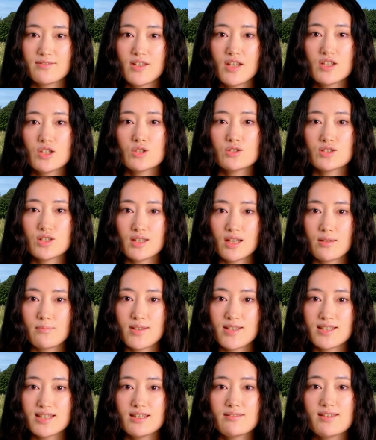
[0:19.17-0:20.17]
they usually
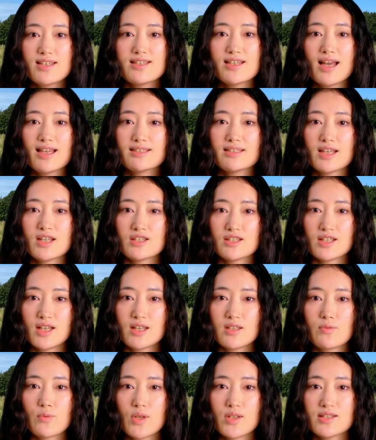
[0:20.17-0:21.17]
receive a
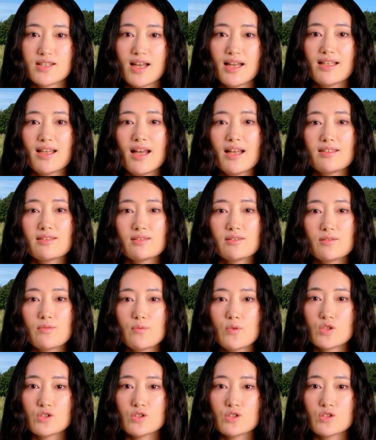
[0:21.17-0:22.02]
citation or ticket,